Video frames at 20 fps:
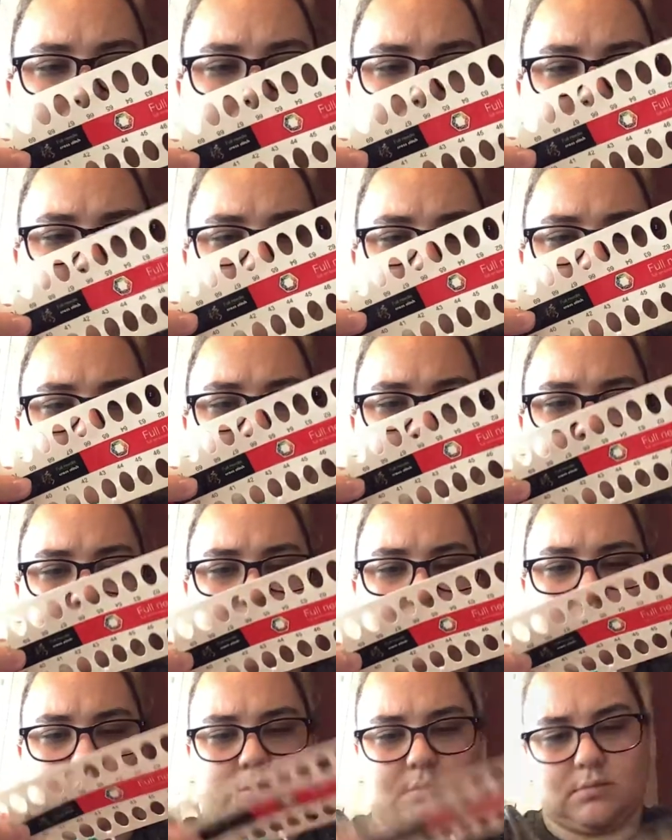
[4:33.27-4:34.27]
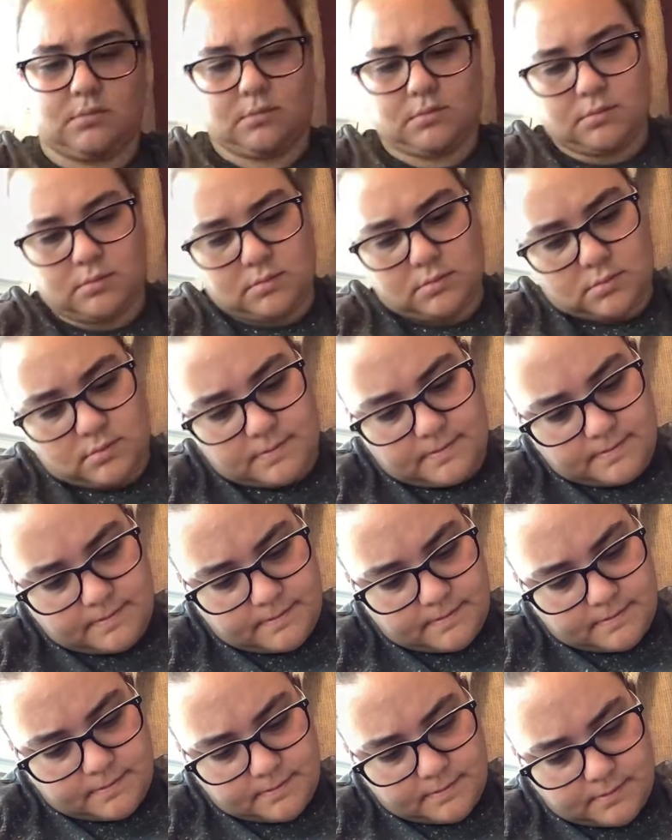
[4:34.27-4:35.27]

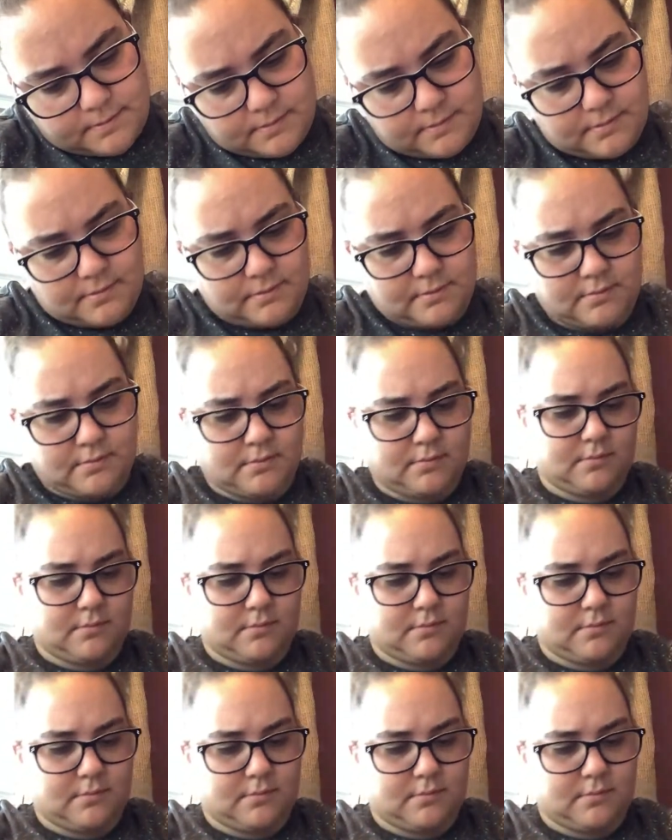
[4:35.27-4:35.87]
No one is speaking in this clip.